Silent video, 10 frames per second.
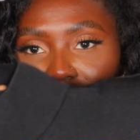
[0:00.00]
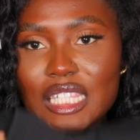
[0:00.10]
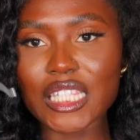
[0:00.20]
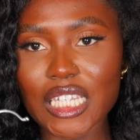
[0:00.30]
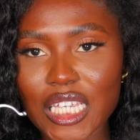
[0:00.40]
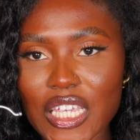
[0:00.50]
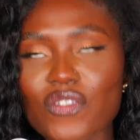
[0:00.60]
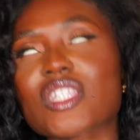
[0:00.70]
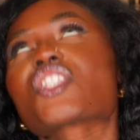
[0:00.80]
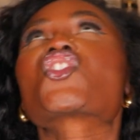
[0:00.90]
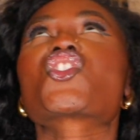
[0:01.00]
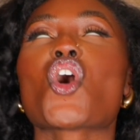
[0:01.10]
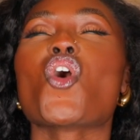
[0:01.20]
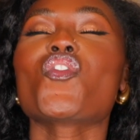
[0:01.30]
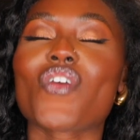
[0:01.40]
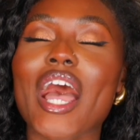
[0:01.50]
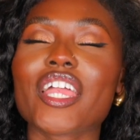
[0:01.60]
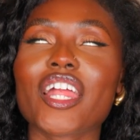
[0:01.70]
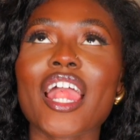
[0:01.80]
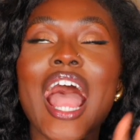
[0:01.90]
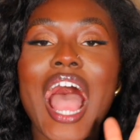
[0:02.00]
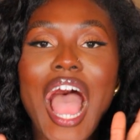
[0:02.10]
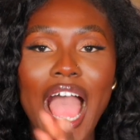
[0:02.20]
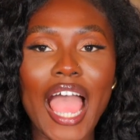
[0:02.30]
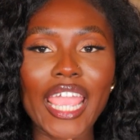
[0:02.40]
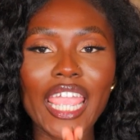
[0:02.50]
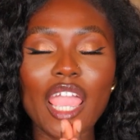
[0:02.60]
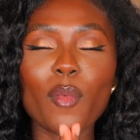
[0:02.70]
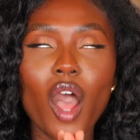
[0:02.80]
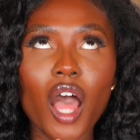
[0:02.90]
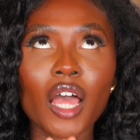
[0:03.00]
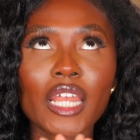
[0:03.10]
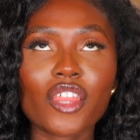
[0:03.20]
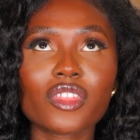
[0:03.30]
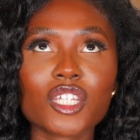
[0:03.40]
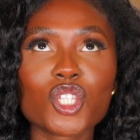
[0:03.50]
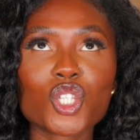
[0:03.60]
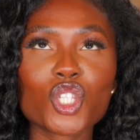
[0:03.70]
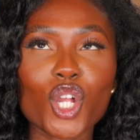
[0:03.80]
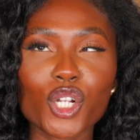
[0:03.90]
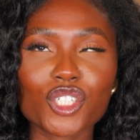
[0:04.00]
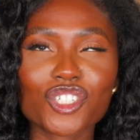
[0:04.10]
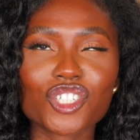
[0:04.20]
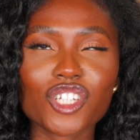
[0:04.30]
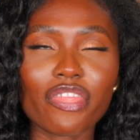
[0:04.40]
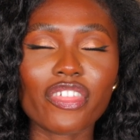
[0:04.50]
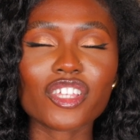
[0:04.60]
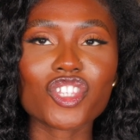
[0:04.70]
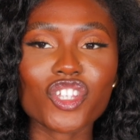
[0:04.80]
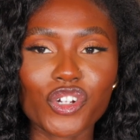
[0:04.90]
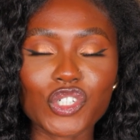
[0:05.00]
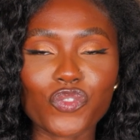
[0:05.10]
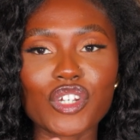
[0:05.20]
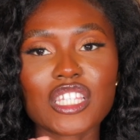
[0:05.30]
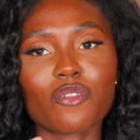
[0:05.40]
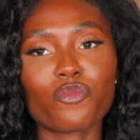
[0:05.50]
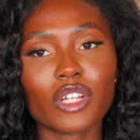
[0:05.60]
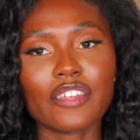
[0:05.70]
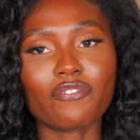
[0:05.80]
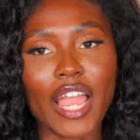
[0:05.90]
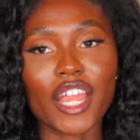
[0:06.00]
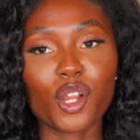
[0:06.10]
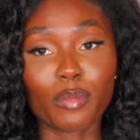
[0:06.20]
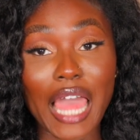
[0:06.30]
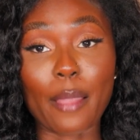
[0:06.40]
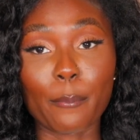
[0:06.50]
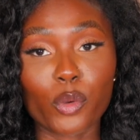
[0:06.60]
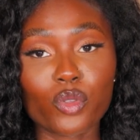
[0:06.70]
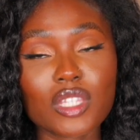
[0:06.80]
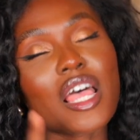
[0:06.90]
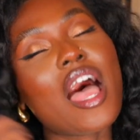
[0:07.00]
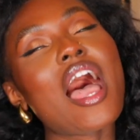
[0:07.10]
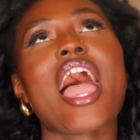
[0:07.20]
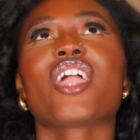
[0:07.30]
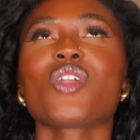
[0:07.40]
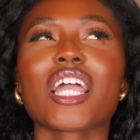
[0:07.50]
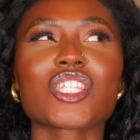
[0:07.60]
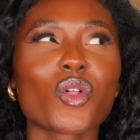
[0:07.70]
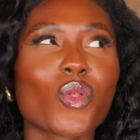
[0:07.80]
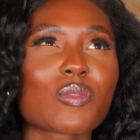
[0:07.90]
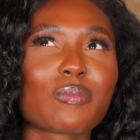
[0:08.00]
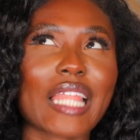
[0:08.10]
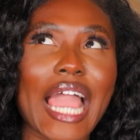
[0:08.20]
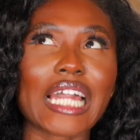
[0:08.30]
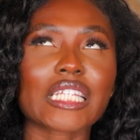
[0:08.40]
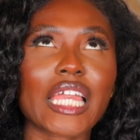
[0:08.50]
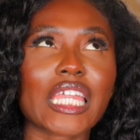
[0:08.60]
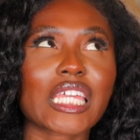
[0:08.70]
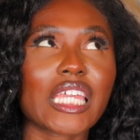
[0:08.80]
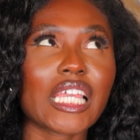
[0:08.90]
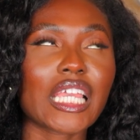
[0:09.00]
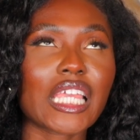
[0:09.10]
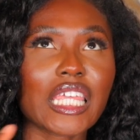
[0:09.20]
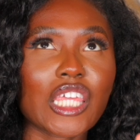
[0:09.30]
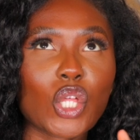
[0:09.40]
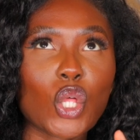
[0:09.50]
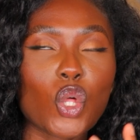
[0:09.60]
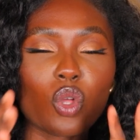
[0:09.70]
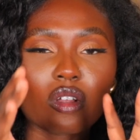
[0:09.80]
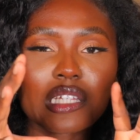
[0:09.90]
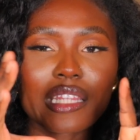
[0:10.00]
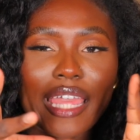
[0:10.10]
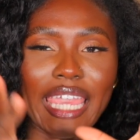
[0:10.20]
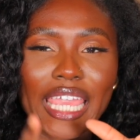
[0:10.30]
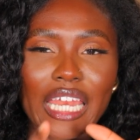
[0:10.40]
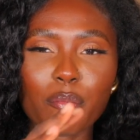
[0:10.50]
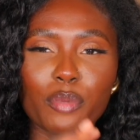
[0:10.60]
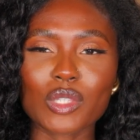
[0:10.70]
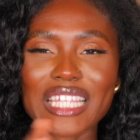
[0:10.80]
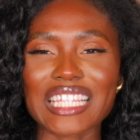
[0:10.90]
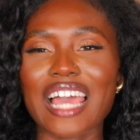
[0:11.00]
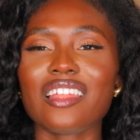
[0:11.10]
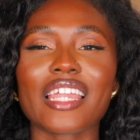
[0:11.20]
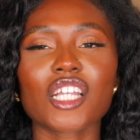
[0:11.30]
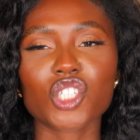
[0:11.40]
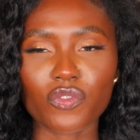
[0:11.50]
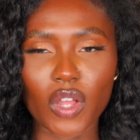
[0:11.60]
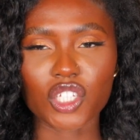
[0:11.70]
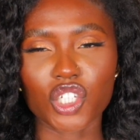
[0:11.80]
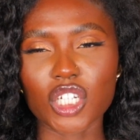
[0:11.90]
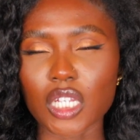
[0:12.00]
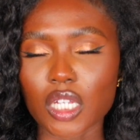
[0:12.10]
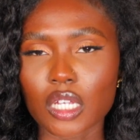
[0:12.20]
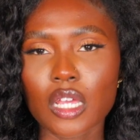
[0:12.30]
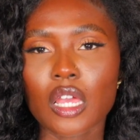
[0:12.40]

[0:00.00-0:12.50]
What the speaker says: sleeves. So fire. I am on the search for some really fire black boots. And you guys know those black like heel, like hidden boots. It's kind of like a Givenchy